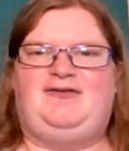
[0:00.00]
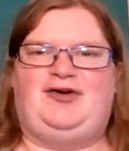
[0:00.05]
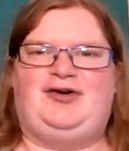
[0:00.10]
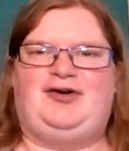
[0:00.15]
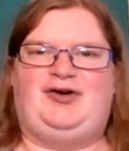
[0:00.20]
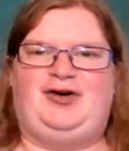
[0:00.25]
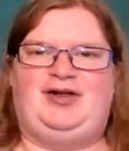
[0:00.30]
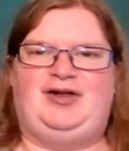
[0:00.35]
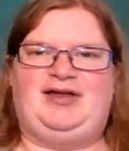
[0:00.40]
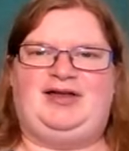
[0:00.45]

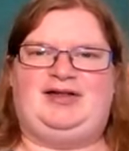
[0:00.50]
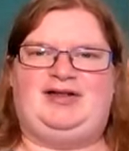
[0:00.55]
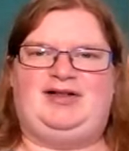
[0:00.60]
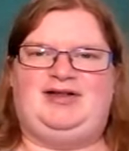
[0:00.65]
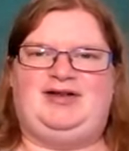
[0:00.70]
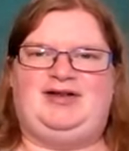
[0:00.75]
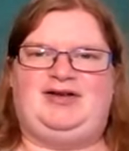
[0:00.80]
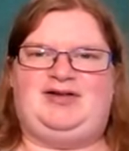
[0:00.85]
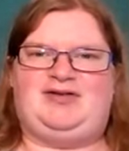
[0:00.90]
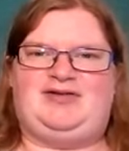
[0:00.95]
4 little
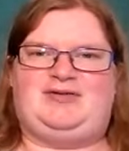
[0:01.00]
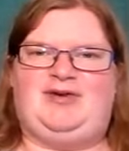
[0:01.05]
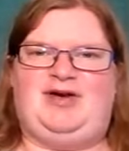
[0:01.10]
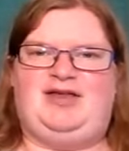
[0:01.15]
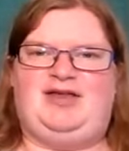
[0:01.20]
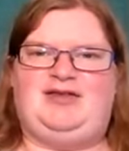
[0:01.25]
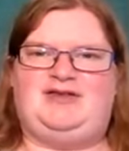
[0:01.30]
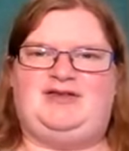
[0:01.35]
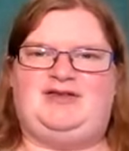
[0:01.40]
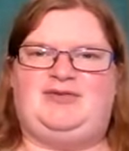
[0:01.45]
ducks
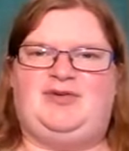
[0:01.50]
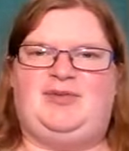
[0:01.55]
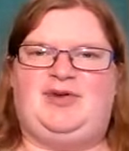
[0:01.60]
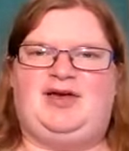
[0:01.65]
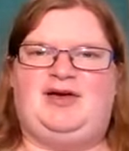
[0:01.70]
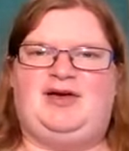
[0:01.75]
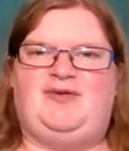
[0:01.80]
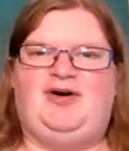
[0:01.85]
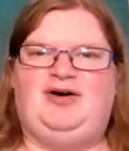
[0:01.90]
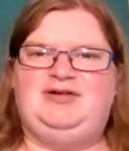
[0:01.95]
went
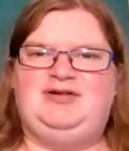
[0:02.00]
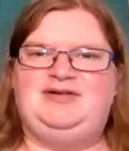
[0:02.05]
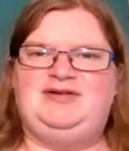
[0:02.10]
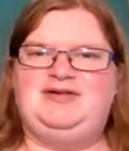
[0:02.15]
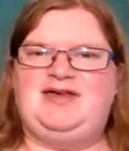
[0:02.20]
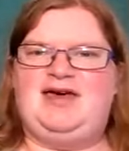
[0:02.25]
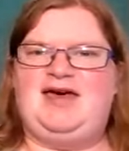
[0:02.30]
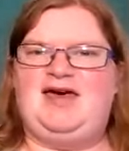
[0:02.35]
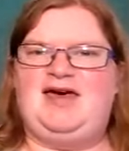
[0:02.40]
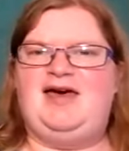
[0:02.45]
swimming
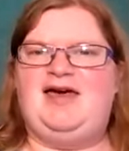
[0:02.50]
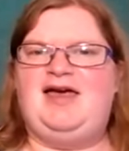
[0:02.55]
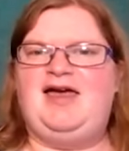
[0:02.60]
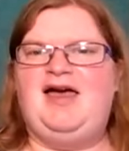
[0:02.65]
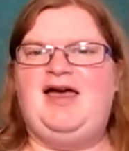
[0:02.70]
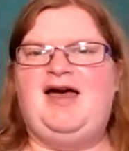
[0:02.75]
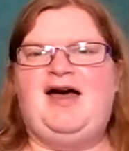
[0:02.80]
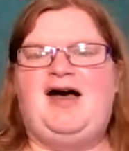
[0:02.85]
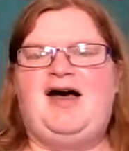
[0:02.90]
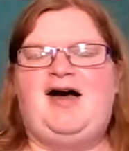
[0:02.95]
one
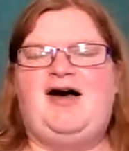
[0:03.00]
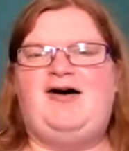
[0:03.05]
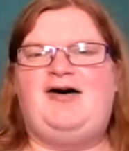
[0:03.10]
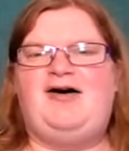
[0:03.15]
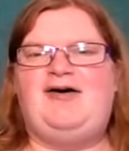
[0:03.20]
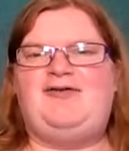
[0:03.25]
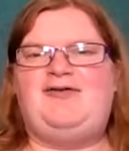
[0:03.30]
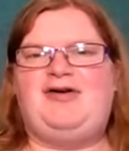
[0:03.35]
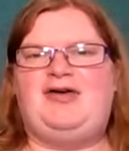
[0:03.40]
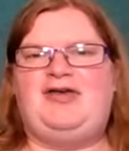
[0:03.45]
day
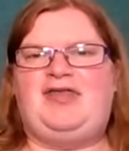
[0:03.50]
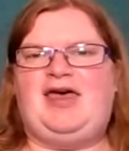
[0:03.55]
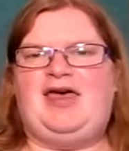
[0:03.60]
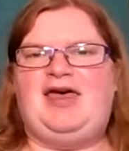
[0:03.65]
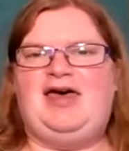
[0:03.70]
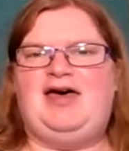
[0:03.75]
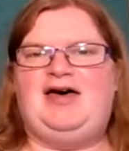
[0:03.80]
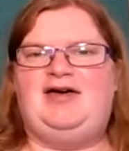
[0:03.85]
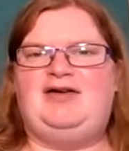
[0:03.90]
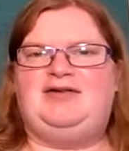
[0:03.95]
over the
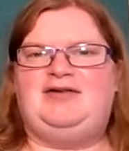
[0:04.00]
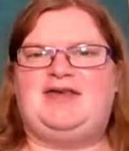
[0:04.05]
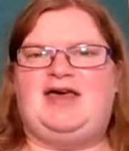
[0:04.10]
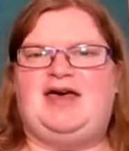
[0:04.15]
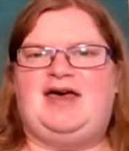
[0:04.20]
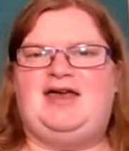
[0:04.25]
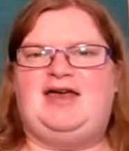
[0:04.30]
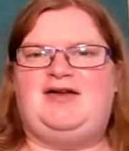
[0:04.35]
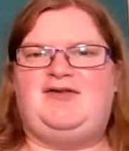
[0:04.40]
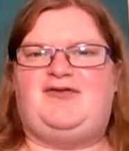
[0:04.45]
hills
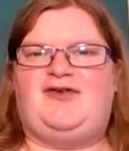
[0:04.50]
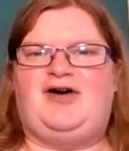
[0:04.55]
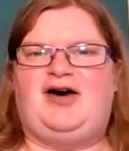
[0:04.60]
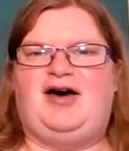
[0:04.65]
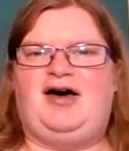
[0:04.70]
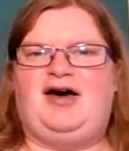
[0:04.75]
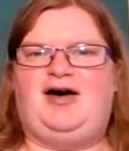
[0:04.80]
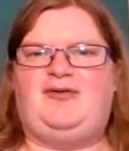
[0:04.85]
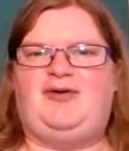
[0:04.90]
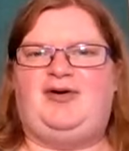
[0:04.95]
and
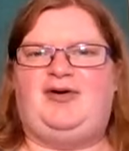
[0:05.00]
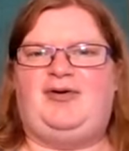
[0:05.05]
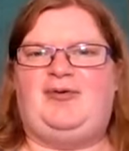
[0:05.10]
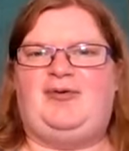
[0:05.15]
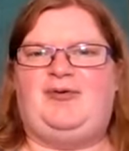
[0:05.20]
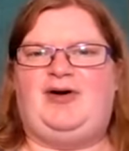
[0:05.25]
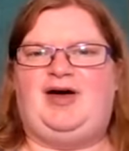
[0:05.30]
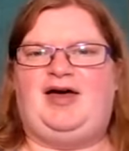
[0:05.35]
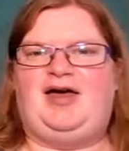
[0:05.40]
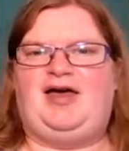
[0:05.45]
far
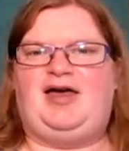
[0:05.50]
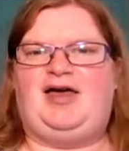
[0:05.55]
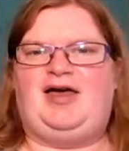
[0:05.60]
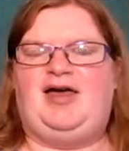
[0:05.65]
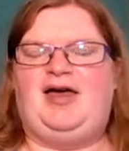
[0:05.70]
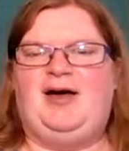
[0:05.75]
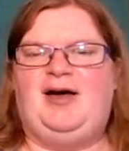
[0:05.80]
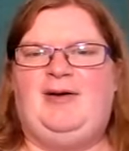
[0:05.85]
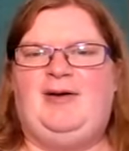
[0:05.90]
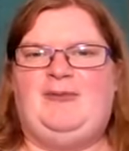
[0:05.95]

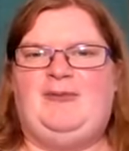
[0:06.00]
away.